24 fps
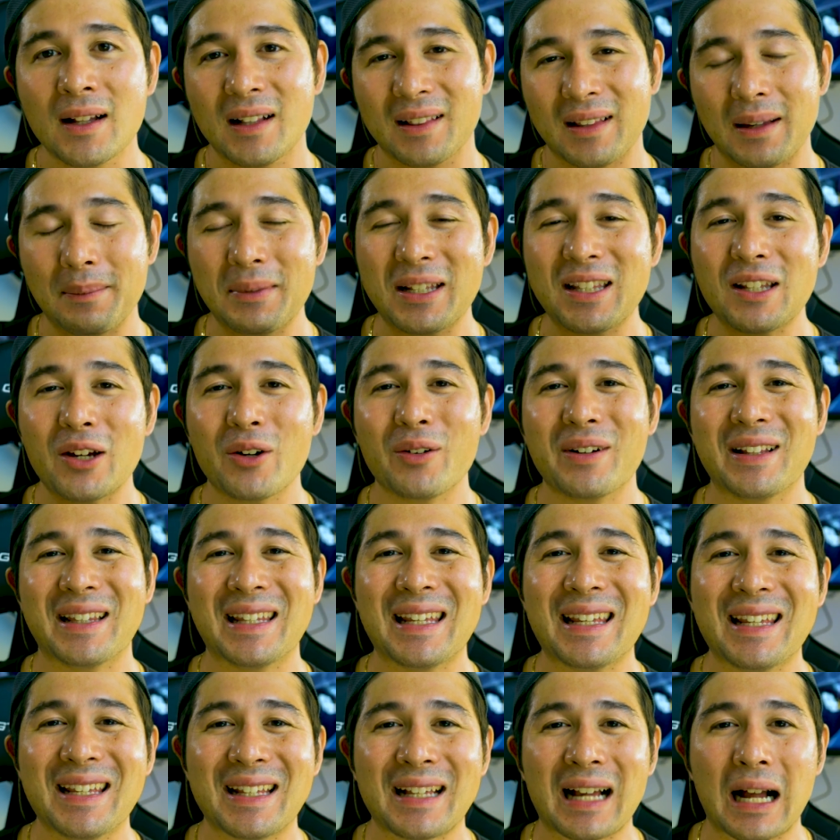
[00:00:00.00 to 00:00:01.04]
Let me know in
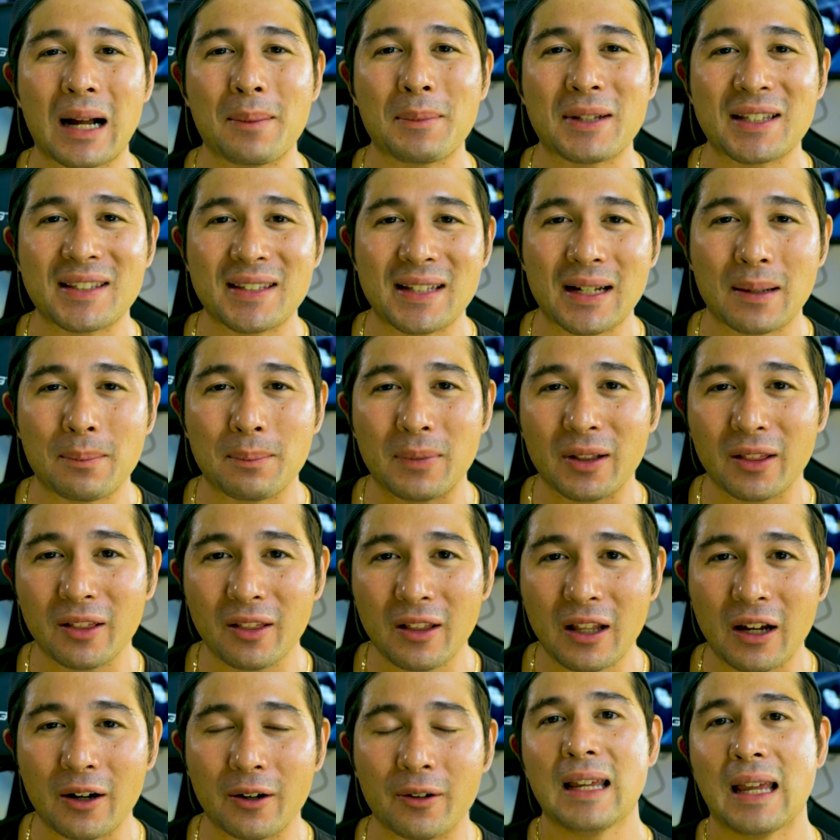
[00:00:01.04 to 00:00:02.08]
the comments down
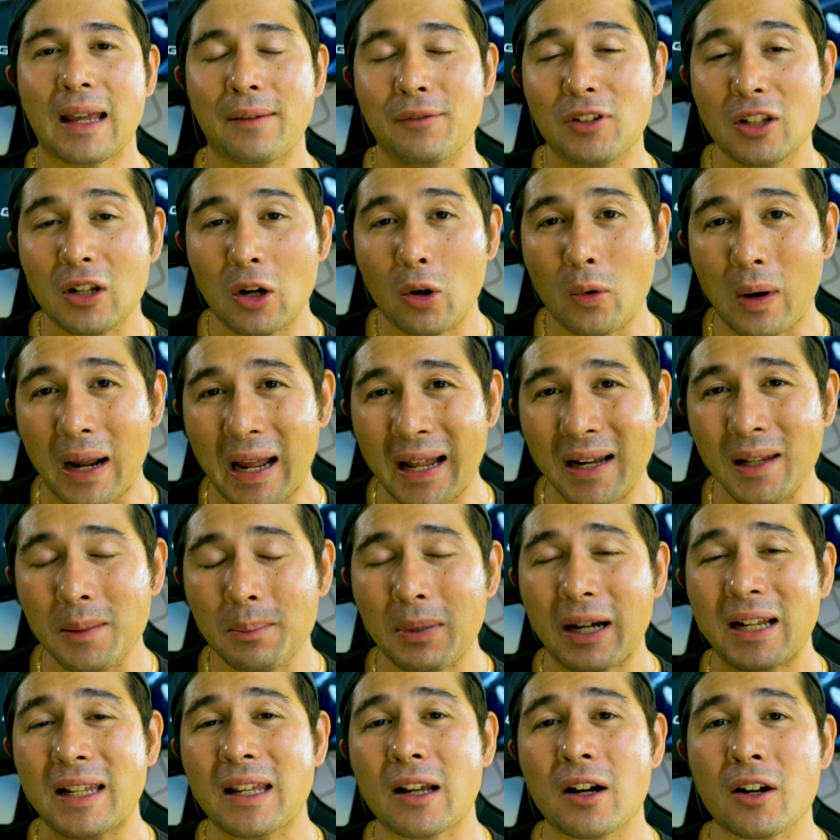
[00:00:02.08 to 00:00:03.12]
below. If you know
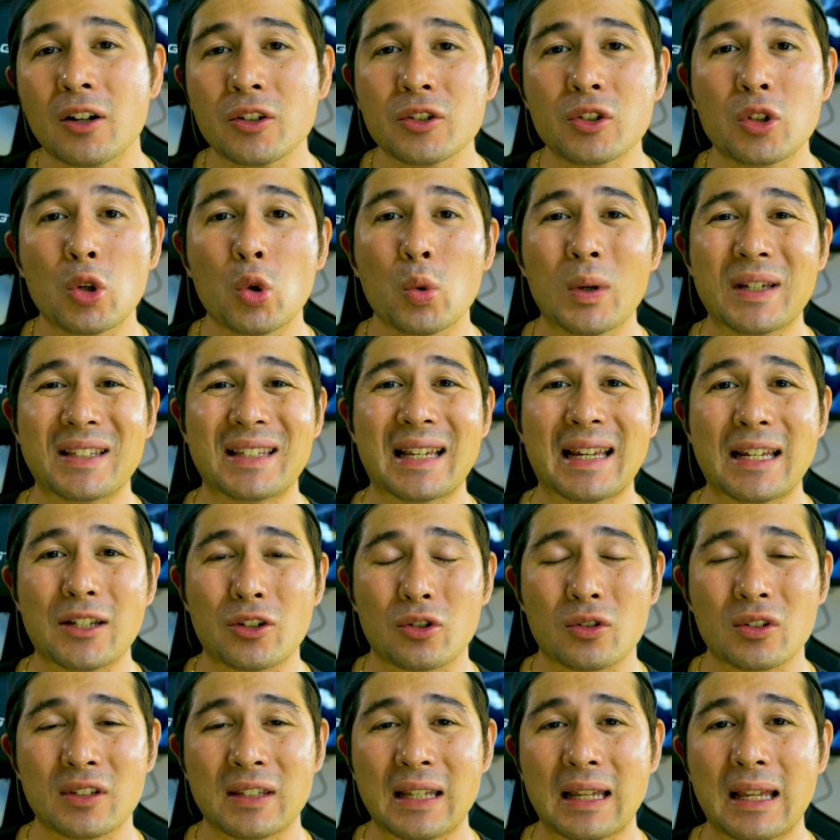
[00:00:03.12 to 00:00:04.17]
anybody else who is
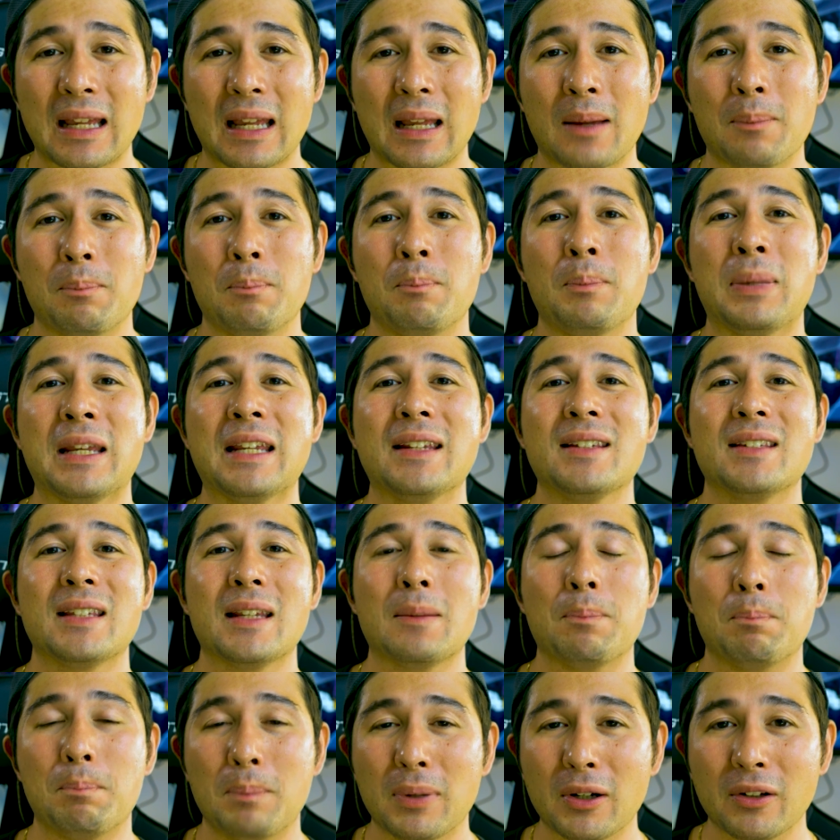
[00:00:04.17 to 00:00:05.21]
interested in
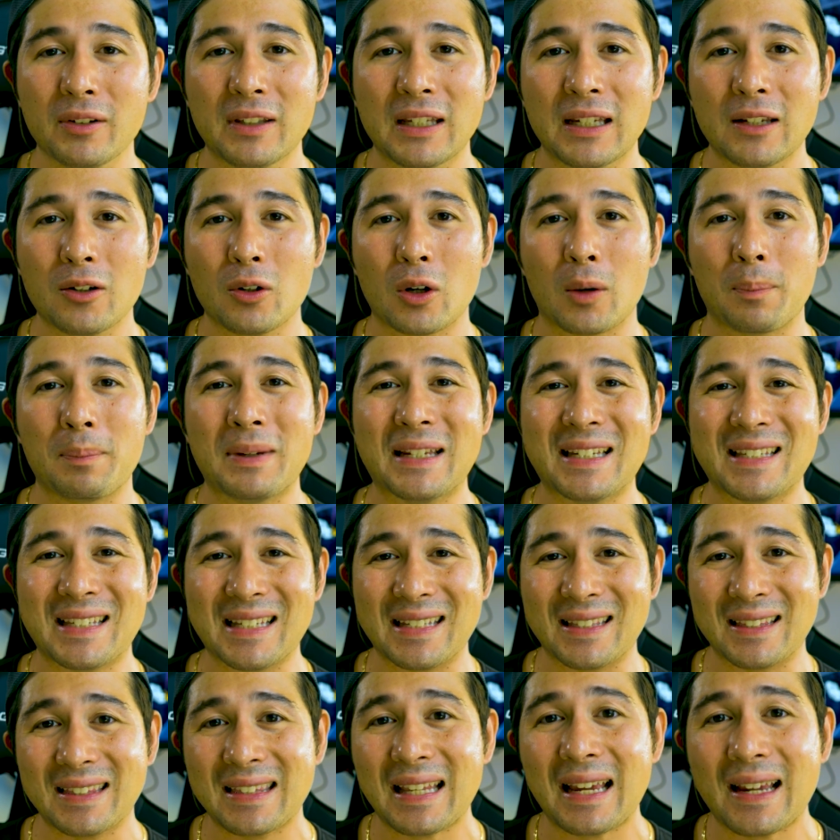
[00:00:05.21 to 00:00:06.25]
PC building or PC
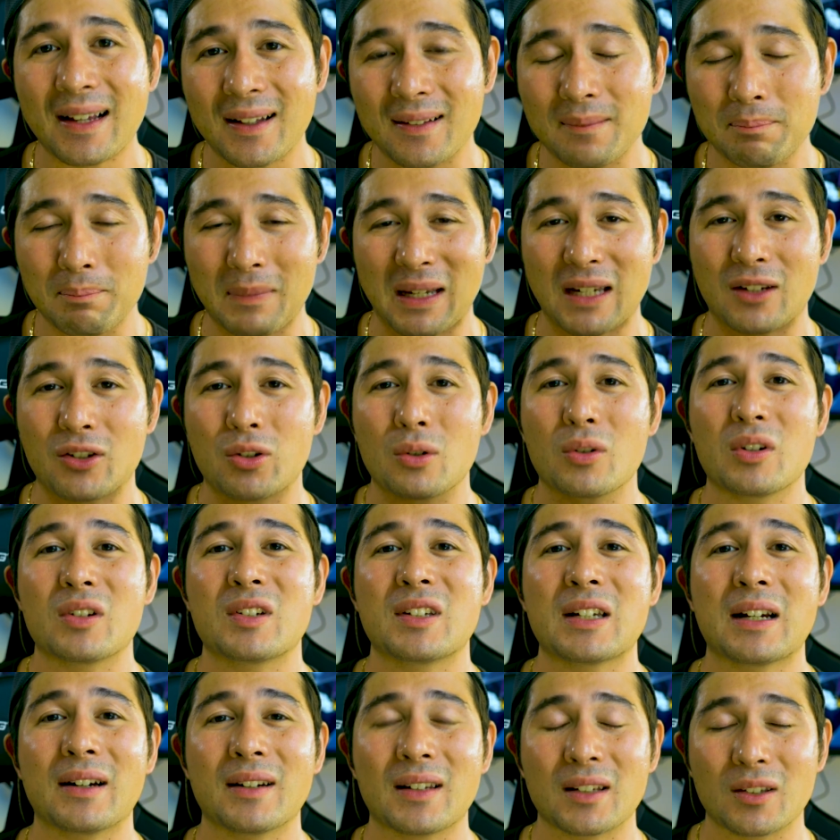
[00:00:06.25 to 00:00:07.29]
tech, make sure you
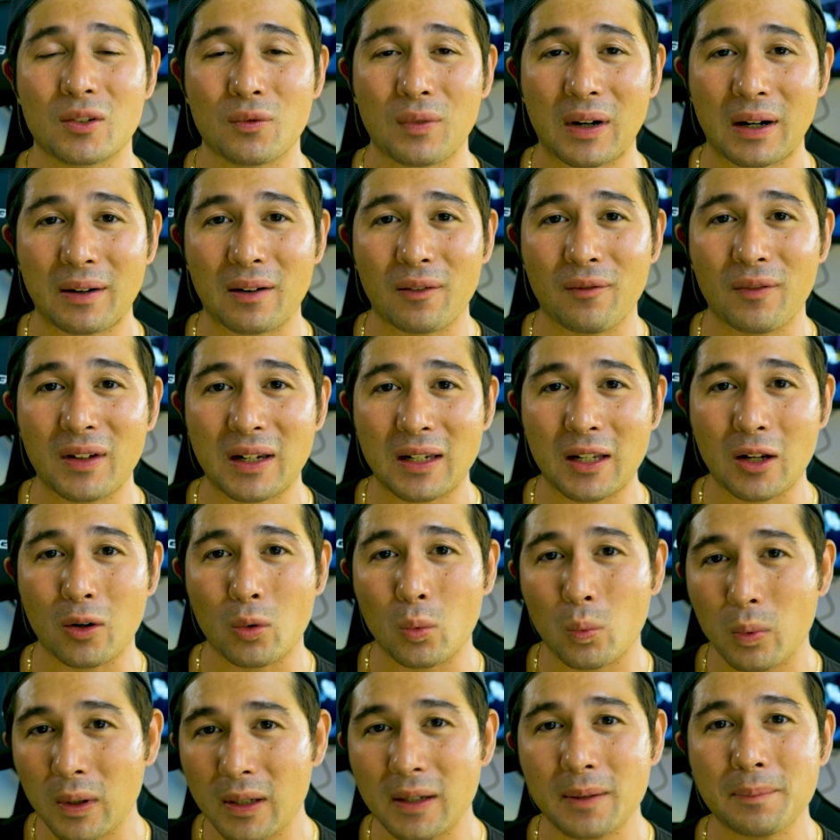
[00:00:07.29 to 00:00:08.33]
share this very video
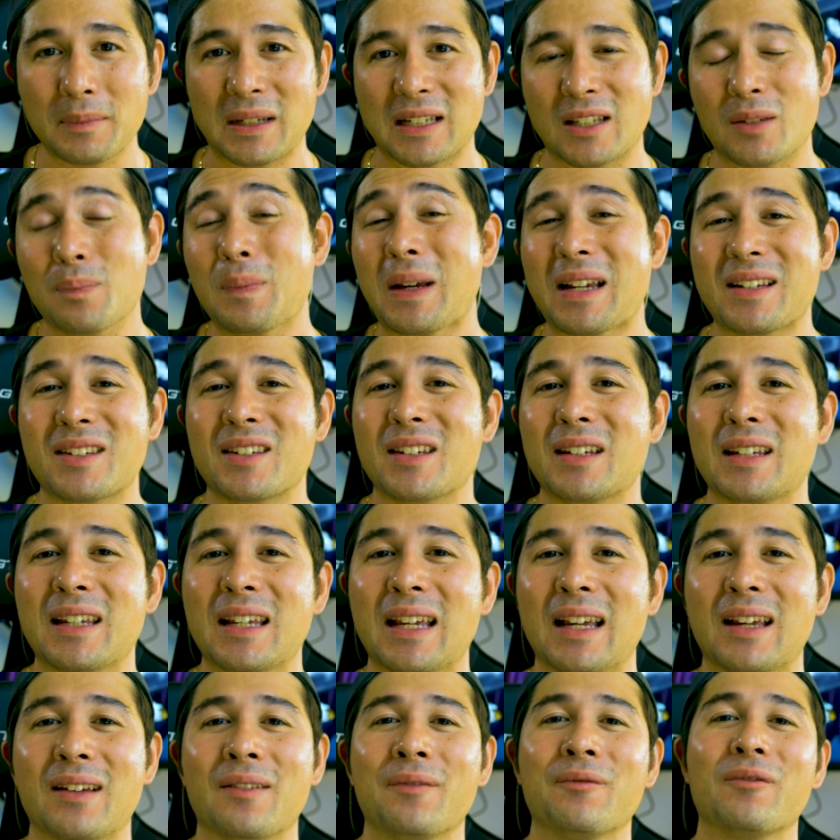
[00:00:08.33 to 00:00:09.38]
with them, especially
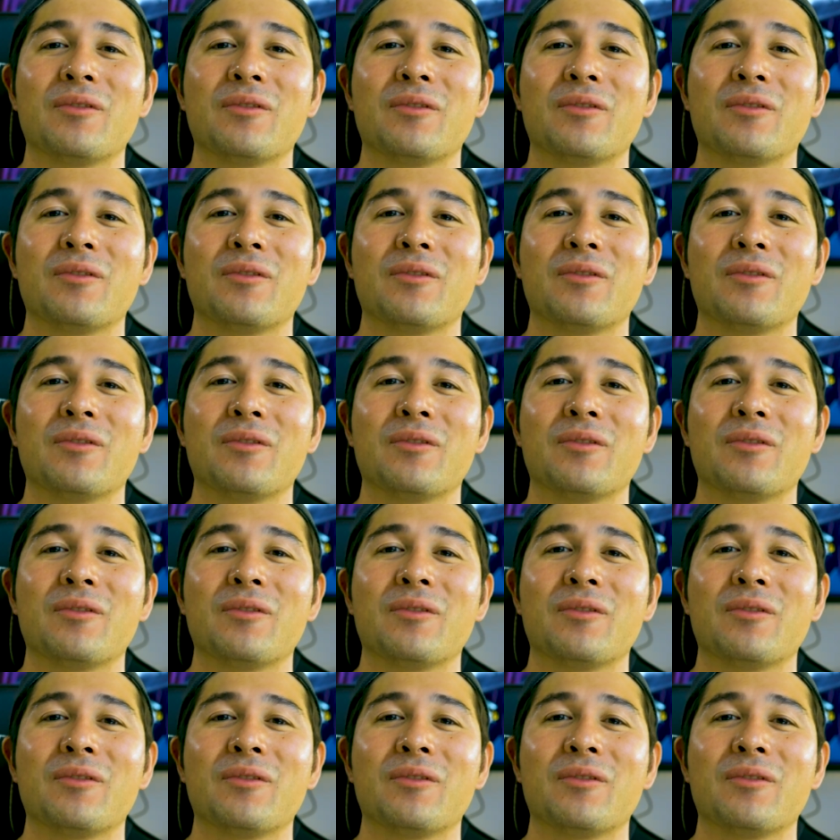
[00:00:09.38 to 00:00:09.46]
if